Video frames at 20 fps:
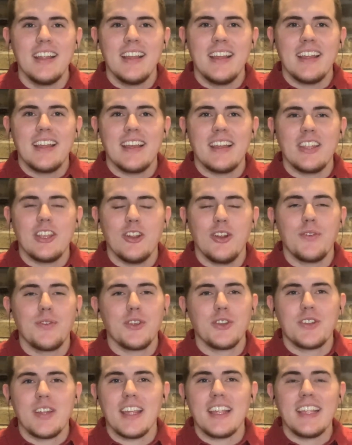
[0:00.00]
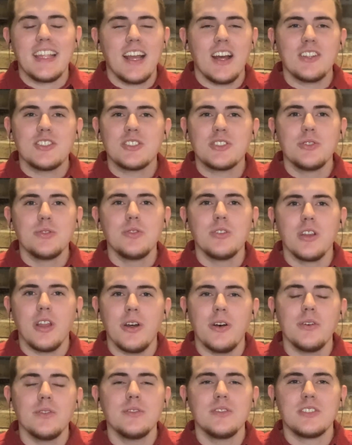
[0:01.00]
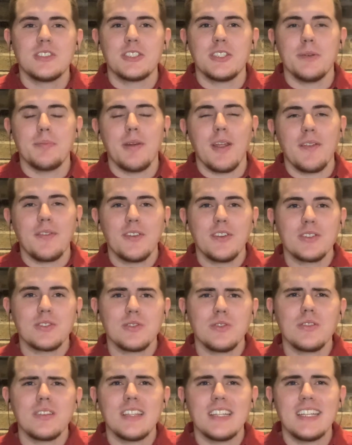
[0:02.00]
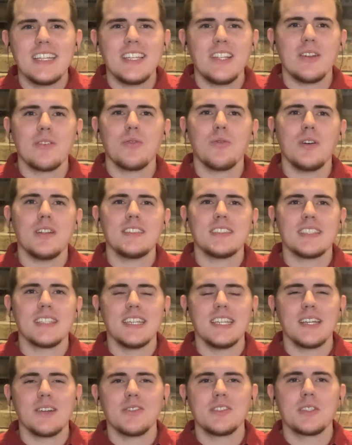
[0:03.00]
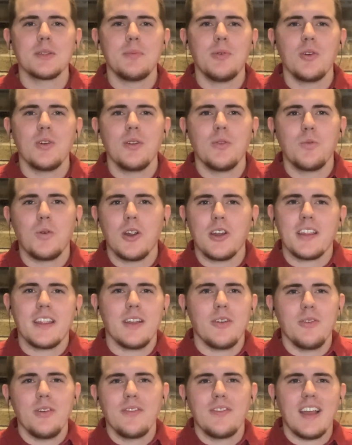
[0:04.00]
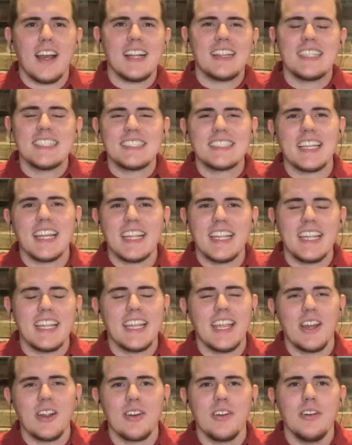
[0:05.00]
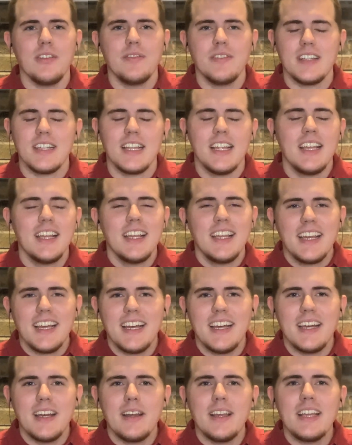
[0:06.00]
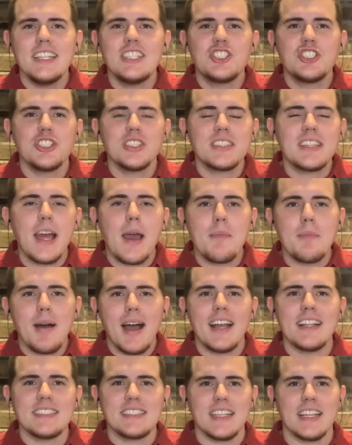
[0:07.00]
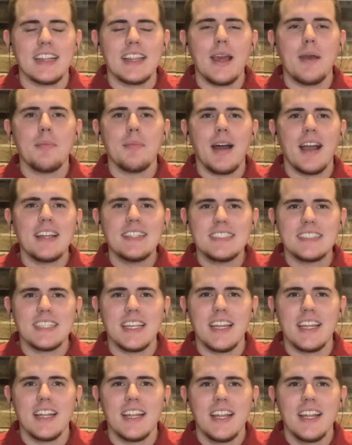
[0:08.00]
if you're taking out student loans to pay for your school, then what's the point in working? We've got this taken care of. And it's just that mindset. That mindset